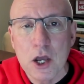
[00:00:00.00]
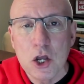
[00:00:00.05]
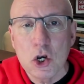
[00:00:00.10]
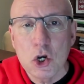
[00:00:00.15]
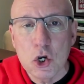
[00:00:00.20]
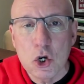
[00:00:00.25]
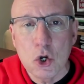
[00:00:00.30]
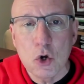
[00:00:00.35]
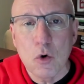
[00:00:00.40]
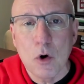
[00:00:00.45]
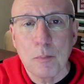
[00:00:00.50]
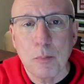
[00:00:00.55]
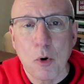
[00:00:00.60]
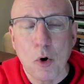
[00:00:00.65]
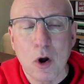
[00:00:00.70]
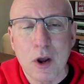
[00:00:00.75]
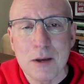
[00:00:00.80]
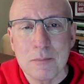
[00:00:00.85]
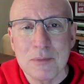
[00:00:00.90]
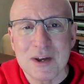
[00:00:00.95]
new
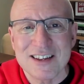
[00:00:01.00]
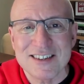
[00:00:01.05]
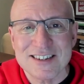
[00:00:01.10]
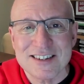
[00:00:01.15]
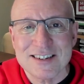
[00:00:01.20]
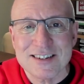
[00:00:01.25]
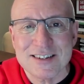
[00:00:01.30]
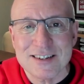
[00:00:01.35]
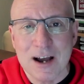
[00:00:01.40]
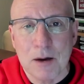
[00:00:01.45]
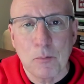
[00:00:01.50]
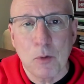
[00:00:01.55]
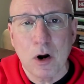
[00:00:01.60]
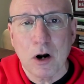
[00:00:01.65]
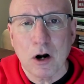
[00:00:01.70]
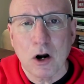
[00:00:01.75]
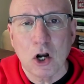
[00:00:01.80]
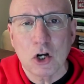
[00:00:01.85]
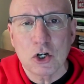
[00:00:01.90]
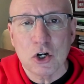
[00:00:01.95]
appointment
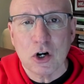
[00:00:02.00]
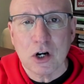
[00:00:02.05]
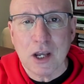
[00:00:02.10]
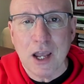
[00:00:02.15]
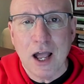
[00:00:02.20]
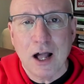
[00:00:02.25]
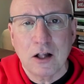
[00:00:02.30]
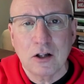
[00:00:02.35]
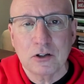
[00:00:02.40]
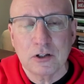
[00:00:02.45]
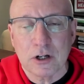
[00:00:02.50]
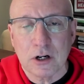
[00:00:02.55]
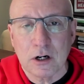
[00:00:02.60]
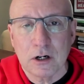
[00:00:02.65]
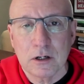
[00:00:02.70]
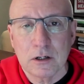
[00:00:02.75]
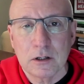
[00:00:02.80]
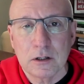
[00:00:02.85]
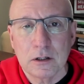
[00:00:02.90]
somewhere on your calendar